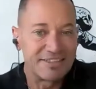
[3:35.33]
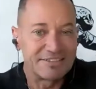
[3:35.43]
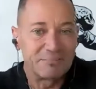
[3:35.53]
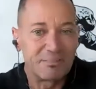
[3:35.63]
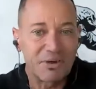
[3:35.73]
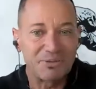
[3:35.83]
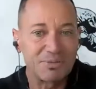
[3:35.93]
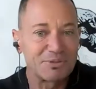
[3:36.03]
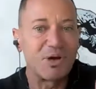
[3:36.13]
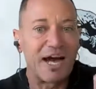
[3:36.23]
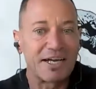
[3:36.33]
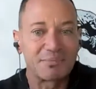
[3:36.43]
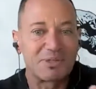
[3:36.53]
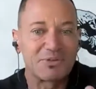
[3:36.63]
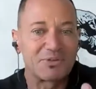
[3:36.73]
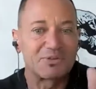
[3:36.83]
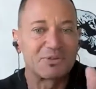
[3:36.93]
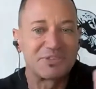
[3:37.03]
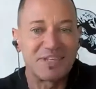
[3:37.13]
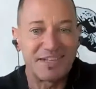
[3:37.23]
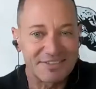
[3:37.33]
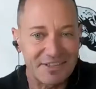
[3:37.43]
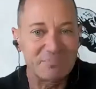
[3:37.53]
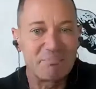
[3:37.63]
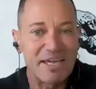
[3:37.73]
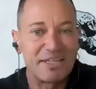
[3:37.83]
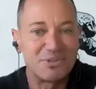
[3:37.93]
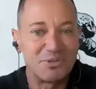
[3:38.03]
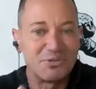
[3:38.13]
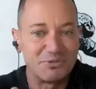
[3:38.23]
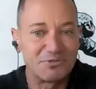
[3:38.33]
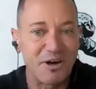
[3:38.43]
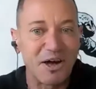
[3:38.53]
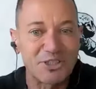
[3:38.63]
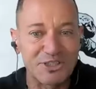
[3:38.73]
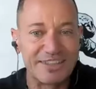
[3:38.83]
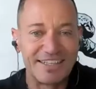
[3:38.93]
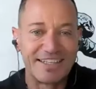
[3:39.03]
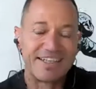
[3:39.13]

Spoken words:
It's impossible to hack because your cells are made to function.